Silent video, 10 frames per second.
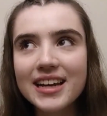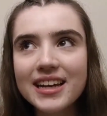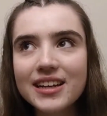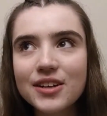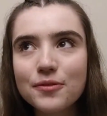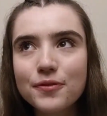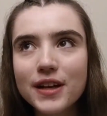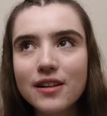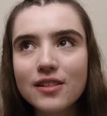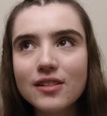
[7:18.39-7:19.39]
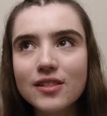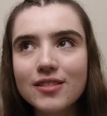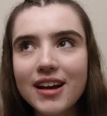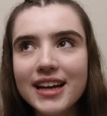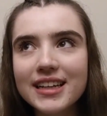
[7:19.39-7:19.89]
and it can
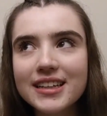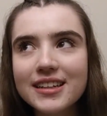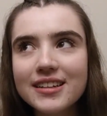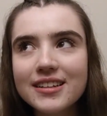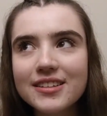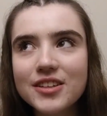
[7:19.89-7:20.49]
feel like